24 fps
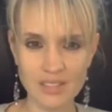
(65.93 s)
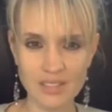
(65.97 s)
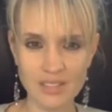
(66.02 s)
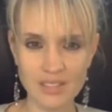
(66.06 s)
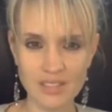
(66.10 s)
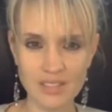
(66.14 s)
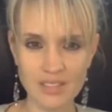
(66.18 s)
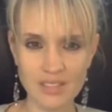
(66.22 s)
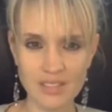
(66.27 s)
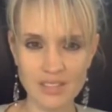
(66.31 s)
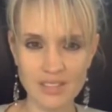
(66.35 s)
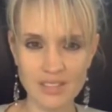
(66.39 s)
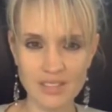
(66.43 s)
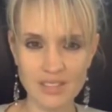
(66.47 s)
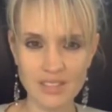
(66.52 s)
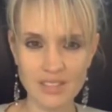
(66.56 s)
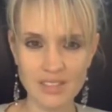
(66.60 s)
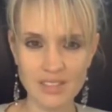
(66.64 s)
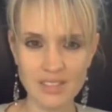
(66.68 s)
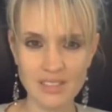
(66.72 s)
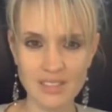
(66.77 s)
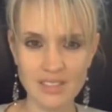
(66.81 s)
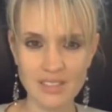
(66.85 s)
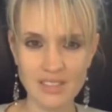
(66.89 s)

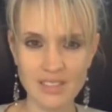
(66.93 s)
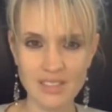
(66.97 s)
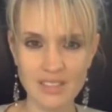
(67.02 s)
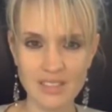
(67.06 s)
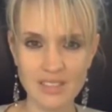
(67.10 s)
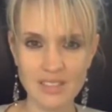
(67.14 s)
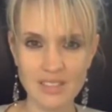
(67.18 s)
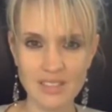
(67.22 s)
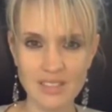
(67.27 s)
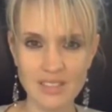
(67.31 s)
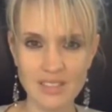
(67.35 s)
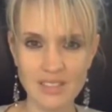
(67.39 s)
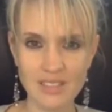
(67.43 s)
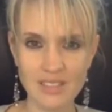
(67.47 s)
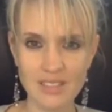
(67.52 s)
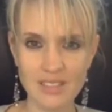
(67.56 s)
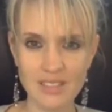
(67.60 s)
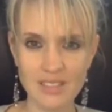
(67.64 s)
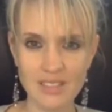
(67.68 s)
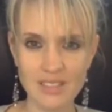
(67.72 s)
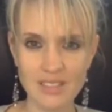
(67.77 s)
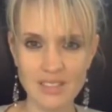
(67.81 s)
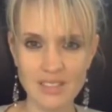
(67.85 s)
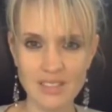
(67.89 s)

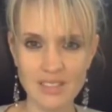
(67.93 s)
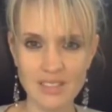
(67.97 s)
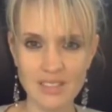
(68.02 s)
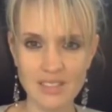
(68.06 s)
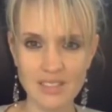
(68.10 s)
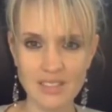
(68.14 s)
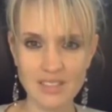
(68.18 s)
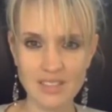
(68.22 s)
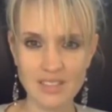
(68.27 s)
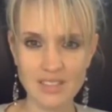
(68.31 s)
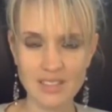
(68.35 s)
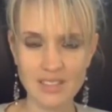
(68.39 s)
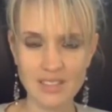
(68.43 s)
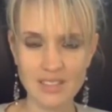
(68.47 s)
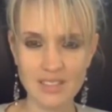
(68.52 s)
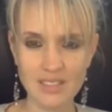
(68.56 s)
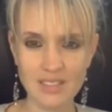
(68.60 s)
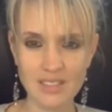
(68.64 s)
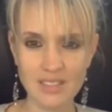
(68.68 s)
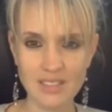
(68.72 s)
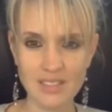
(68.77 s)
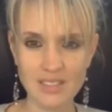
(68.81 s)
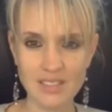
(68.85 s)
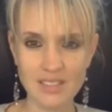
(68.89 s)

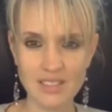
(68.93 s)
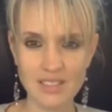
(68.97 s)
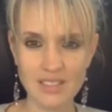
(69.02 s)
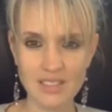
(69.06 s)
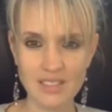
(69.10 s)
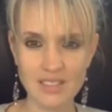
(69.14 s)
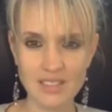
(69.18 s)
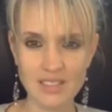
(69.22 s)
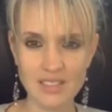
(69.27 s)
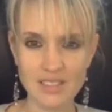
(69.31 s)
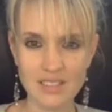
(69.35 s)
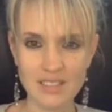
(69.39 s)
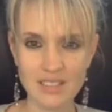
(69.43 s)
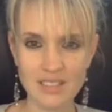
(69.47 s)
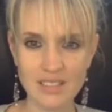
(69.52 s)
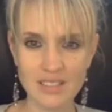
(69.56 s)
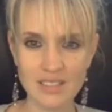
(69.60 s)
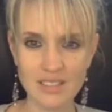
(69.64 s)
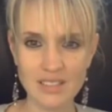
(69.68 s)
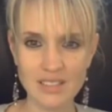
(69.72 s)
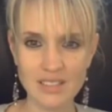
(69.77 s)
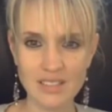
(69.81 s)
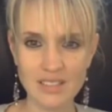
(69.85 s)
Nobody speaks.